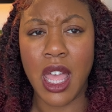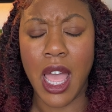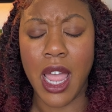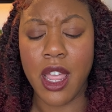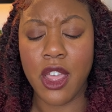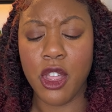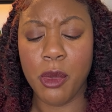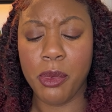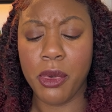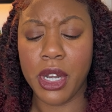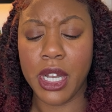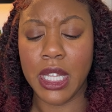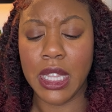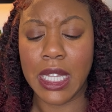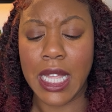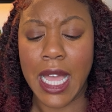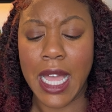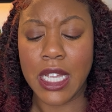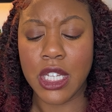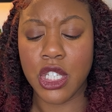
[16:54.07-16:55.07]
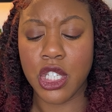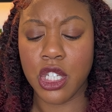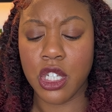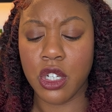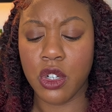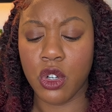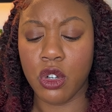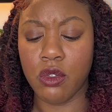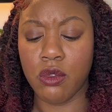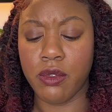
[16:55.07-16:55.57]
I either bought it last
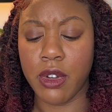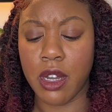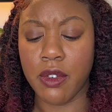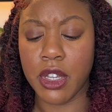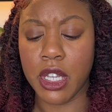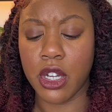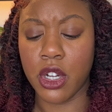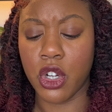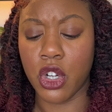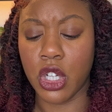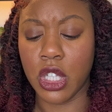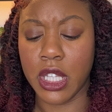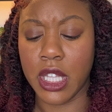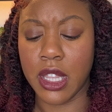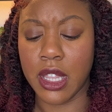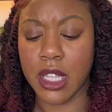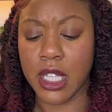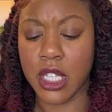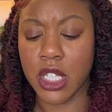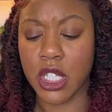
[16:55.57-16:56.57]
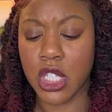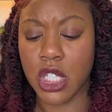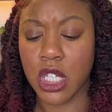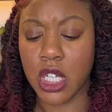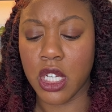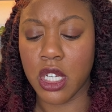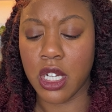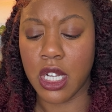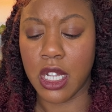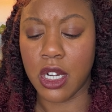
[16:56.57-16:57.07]
year or very early this
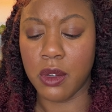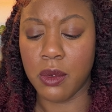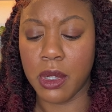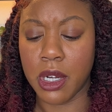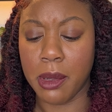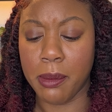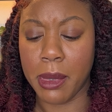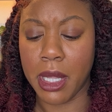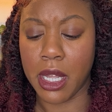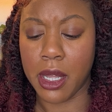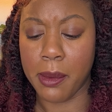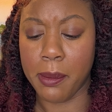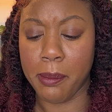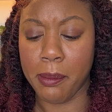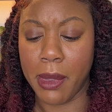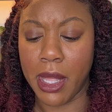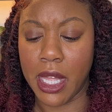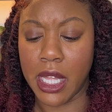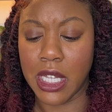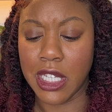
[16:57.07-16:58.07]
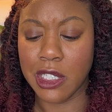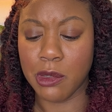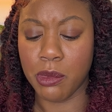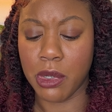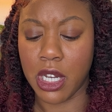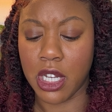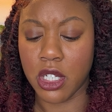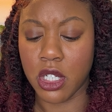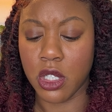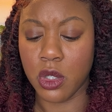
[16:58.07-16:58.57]
year. I don't want to make a mess,
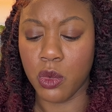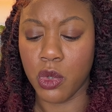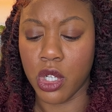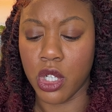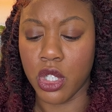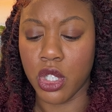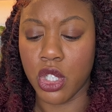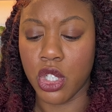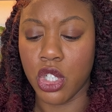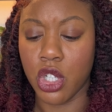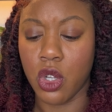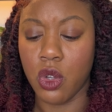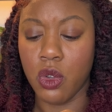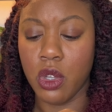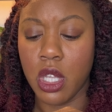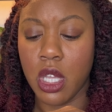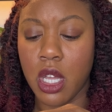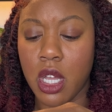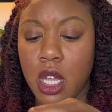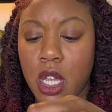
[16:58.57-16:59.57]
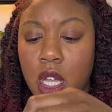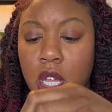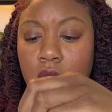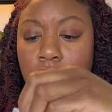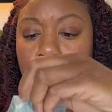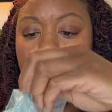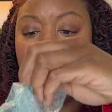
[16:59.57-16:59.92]
but I just want to show y'all